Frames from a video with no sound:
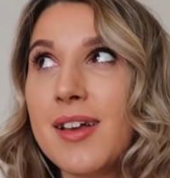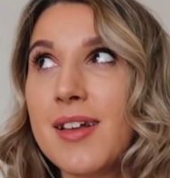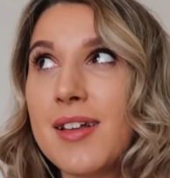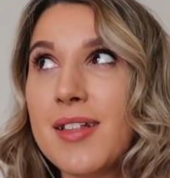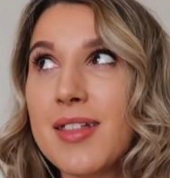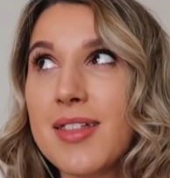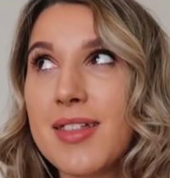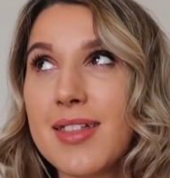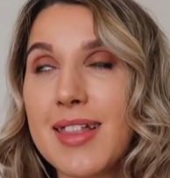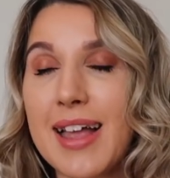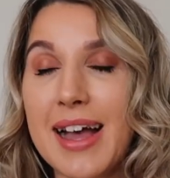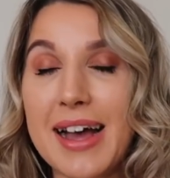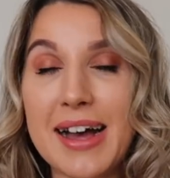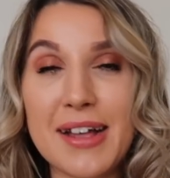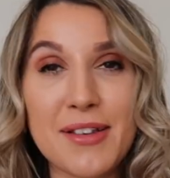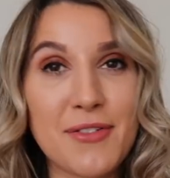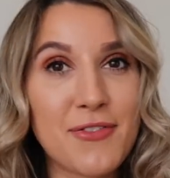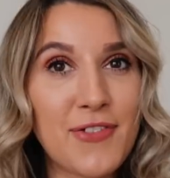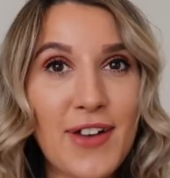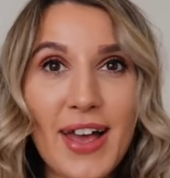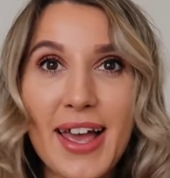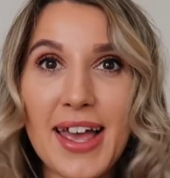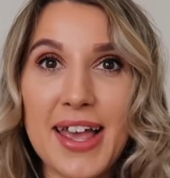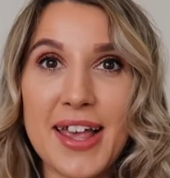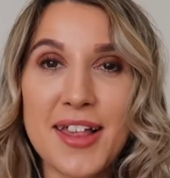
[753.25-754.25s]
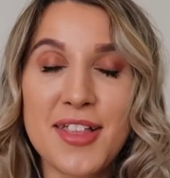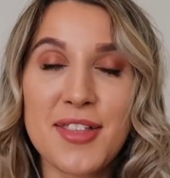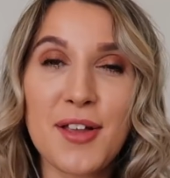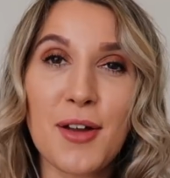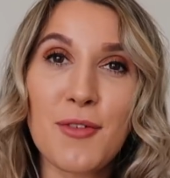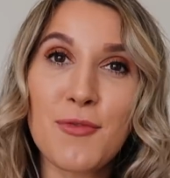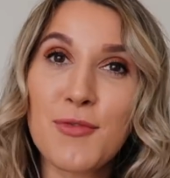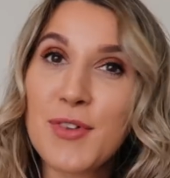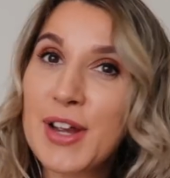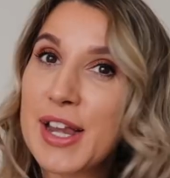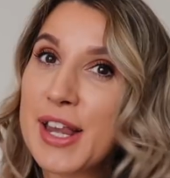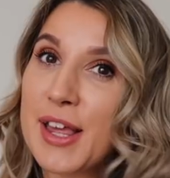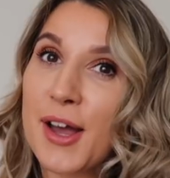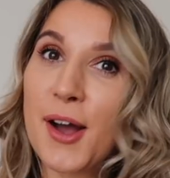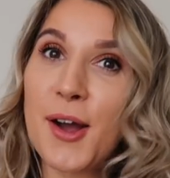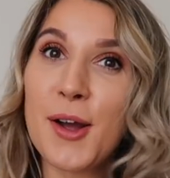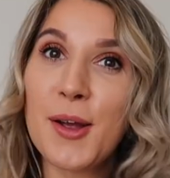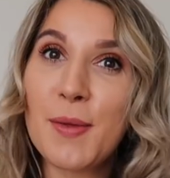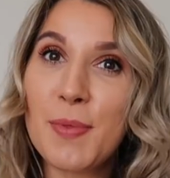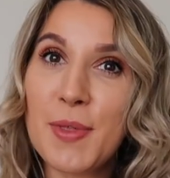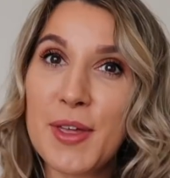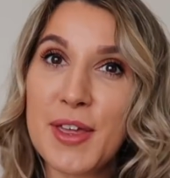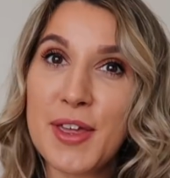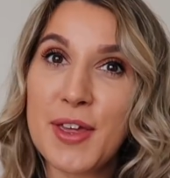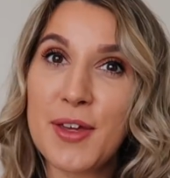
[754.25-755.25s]
Sad face. I really
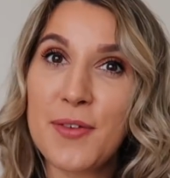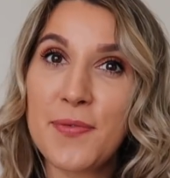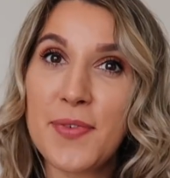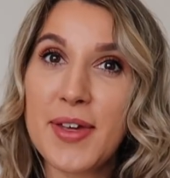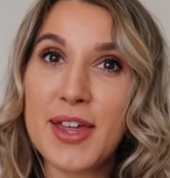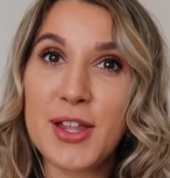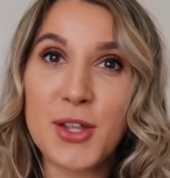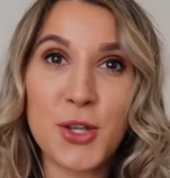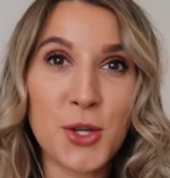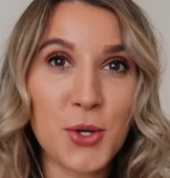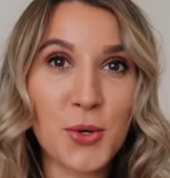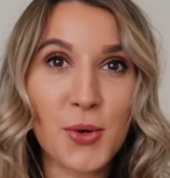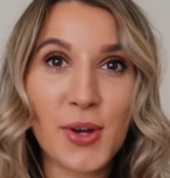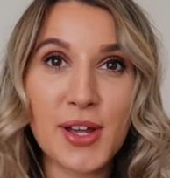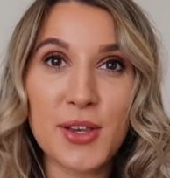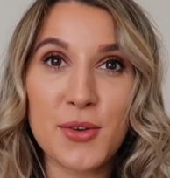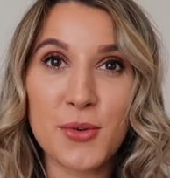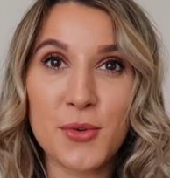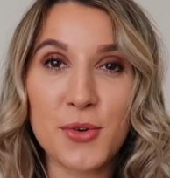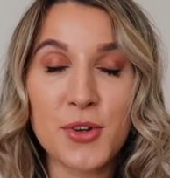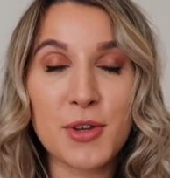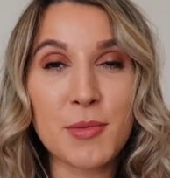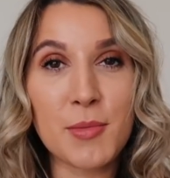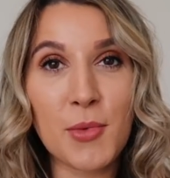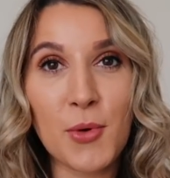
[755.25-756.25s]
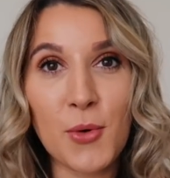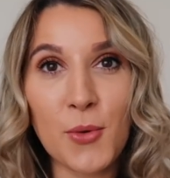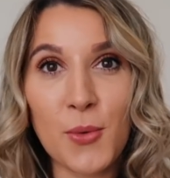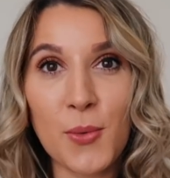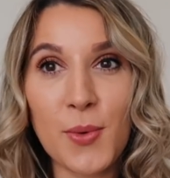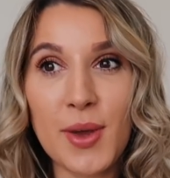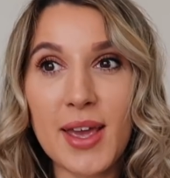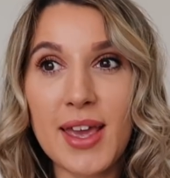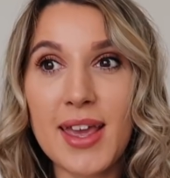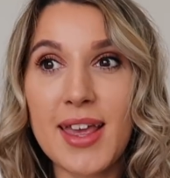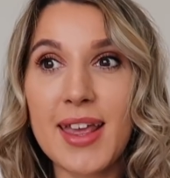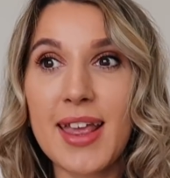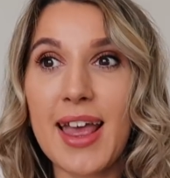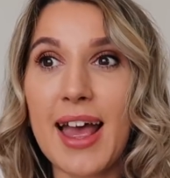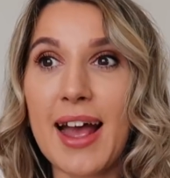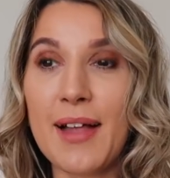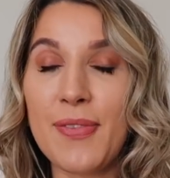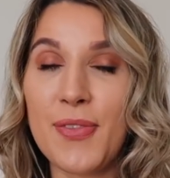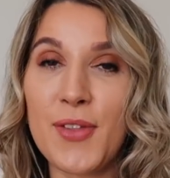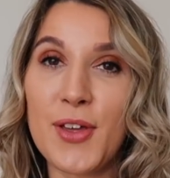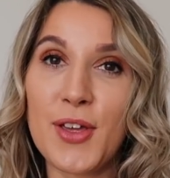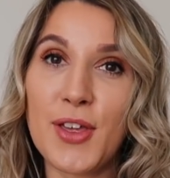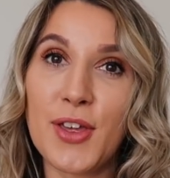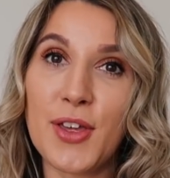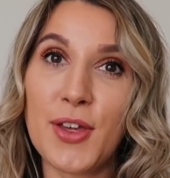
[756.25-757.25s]
hope that you've enjoyed autumn haul week
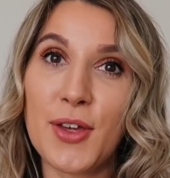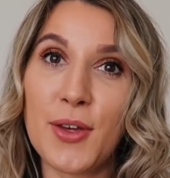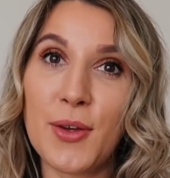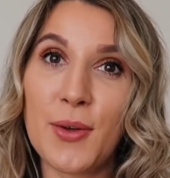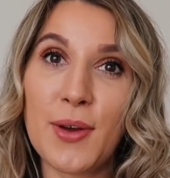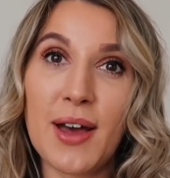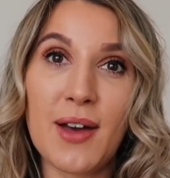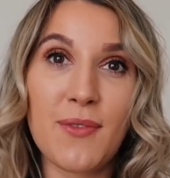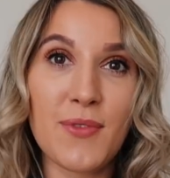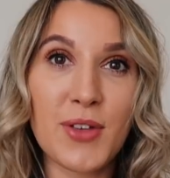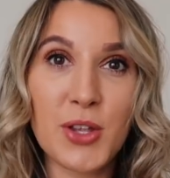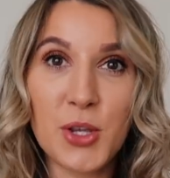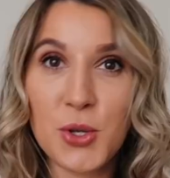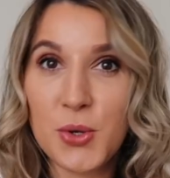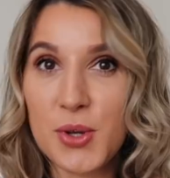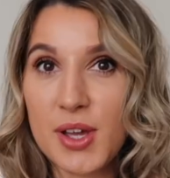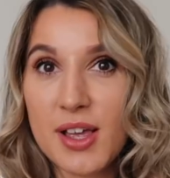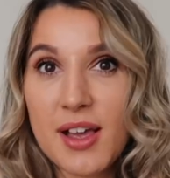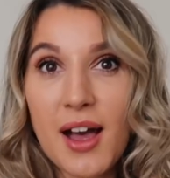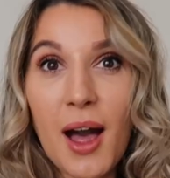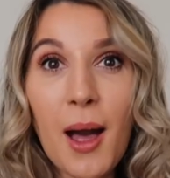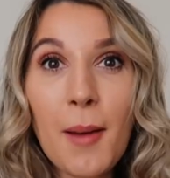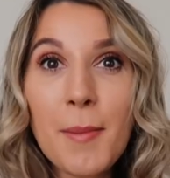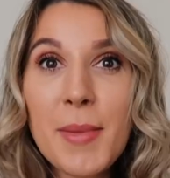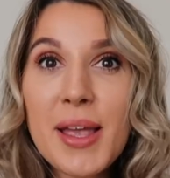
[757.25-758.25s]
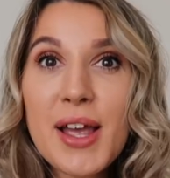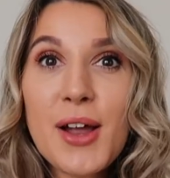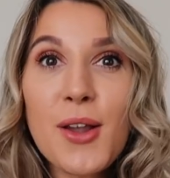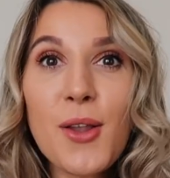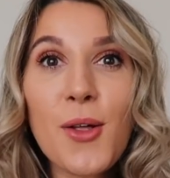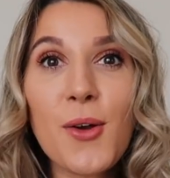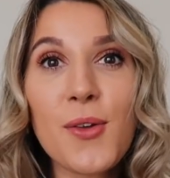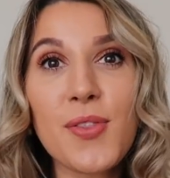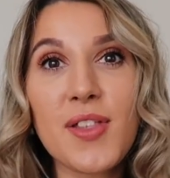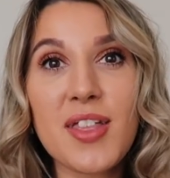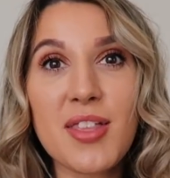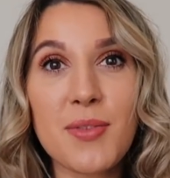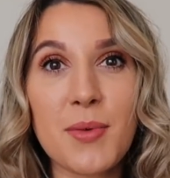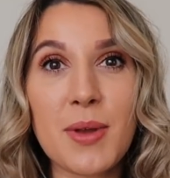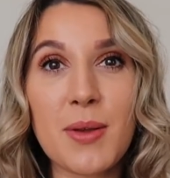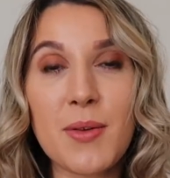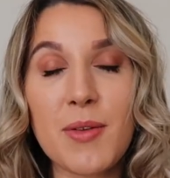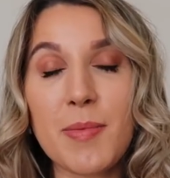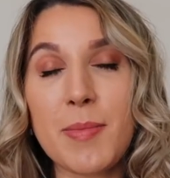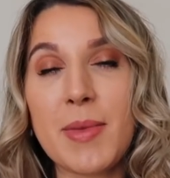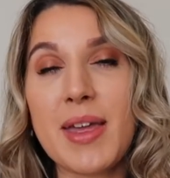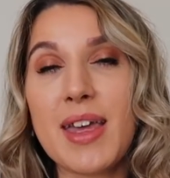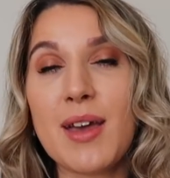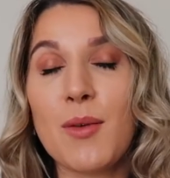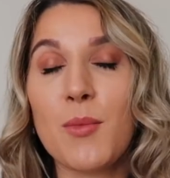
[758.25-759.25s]
and that you have enjoyed coming along this week
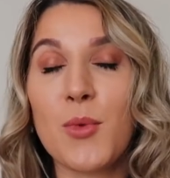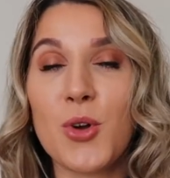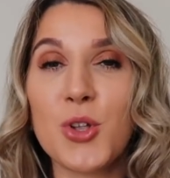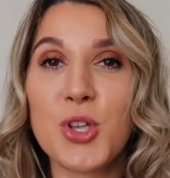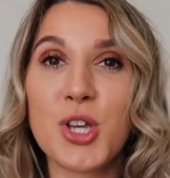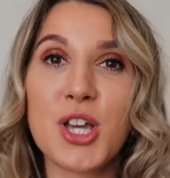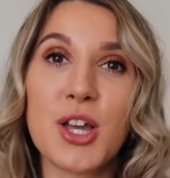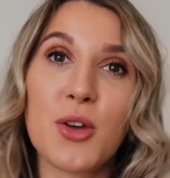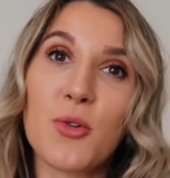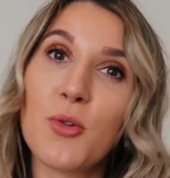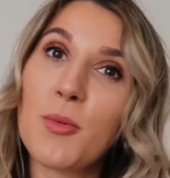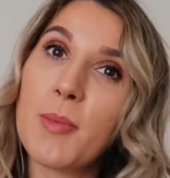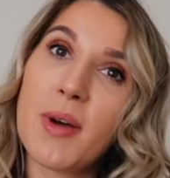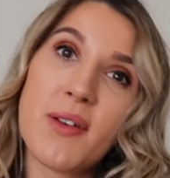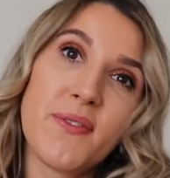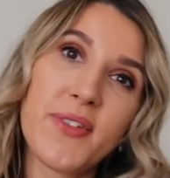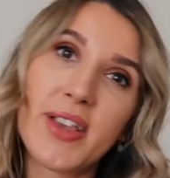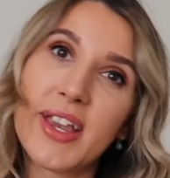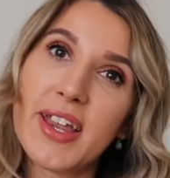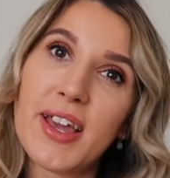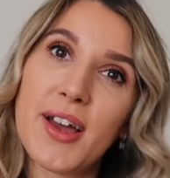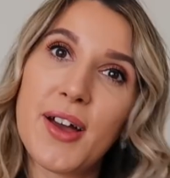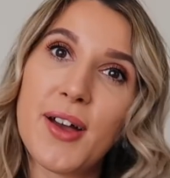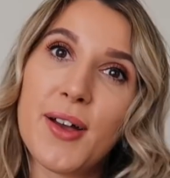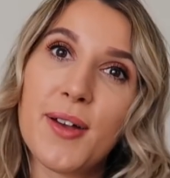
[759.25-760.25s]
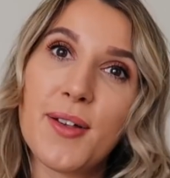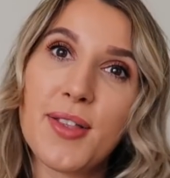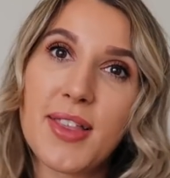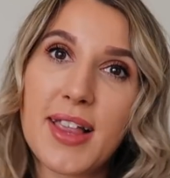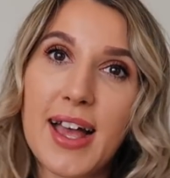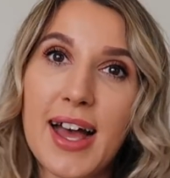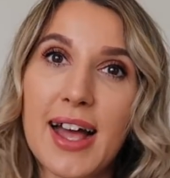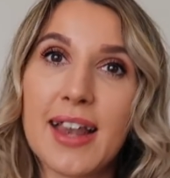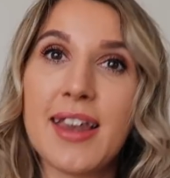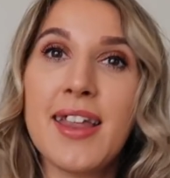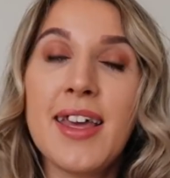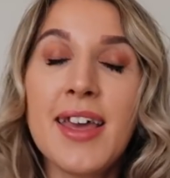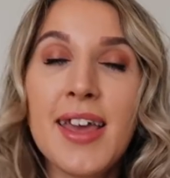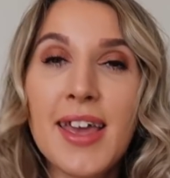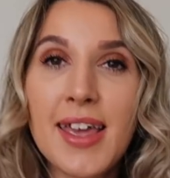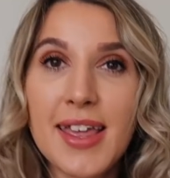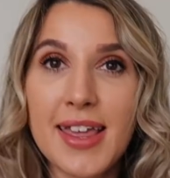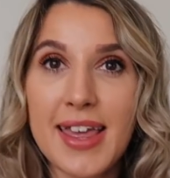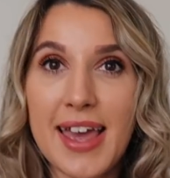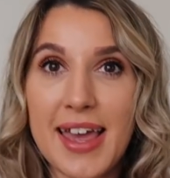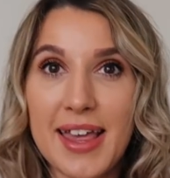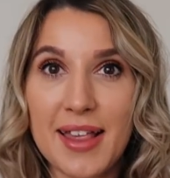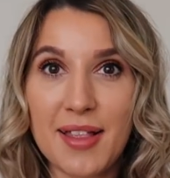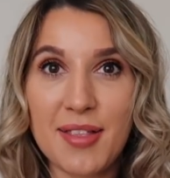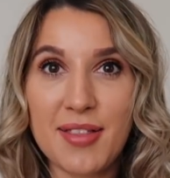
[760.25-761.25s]
with me and watching all my videos and
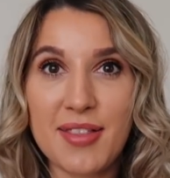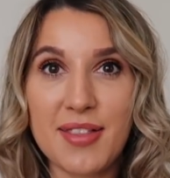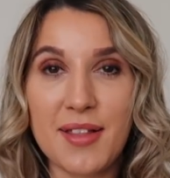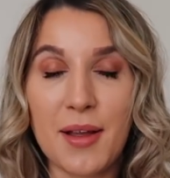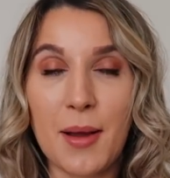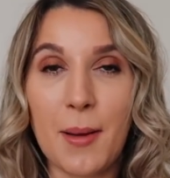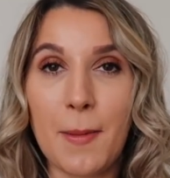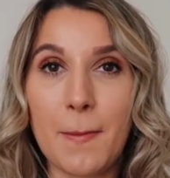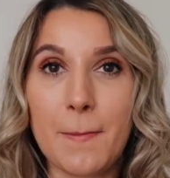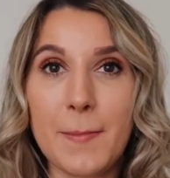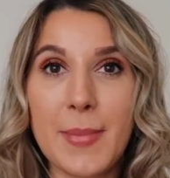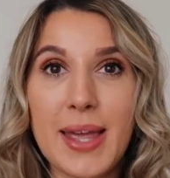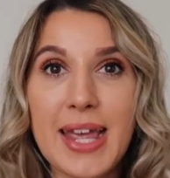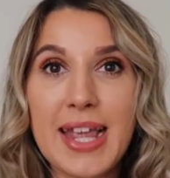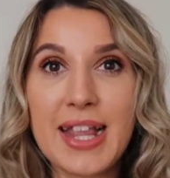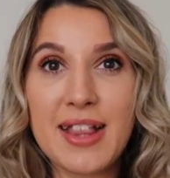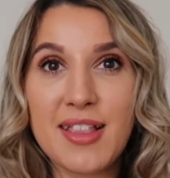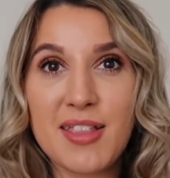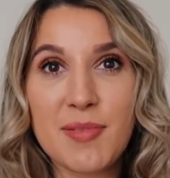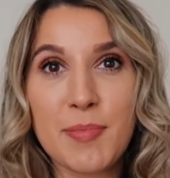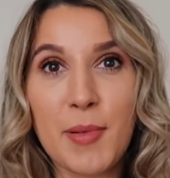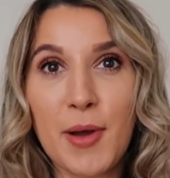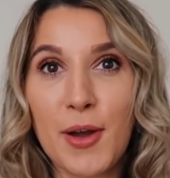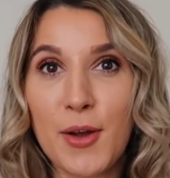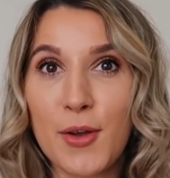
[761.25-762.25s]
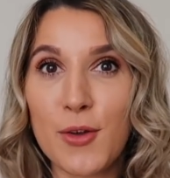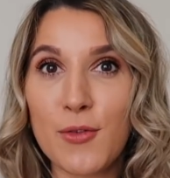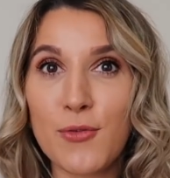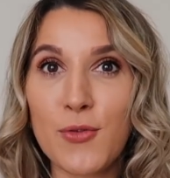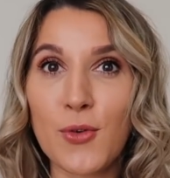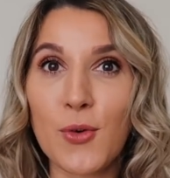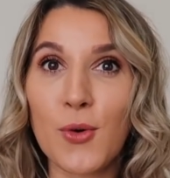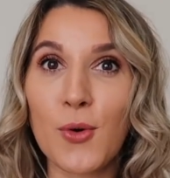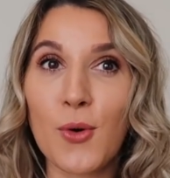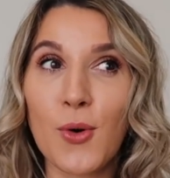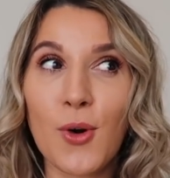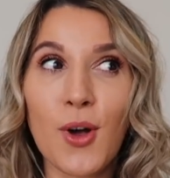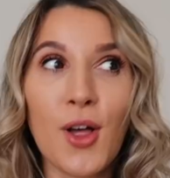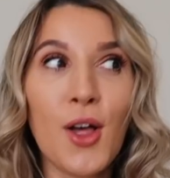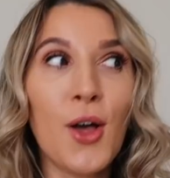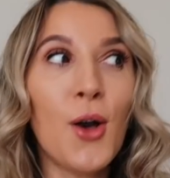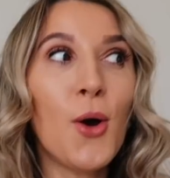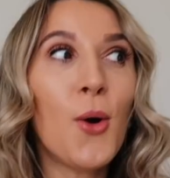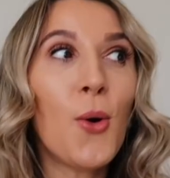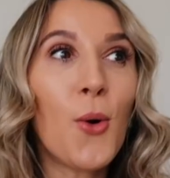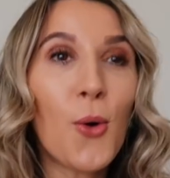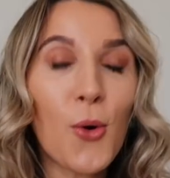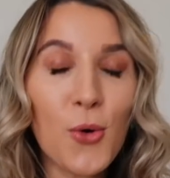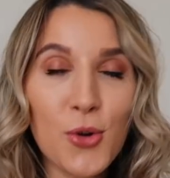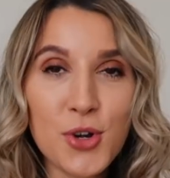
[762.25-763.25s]
getting some inspo for
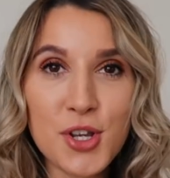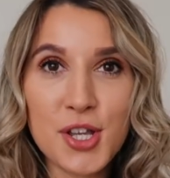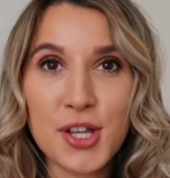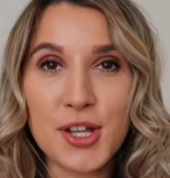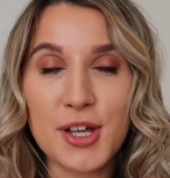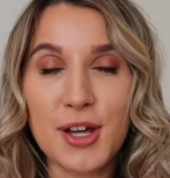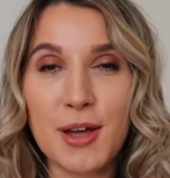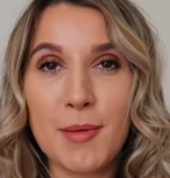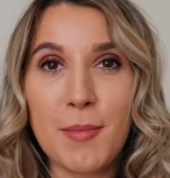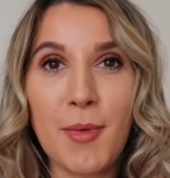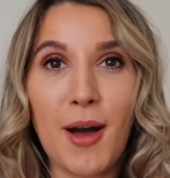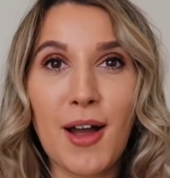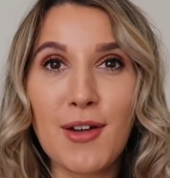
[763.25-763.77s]
autumn.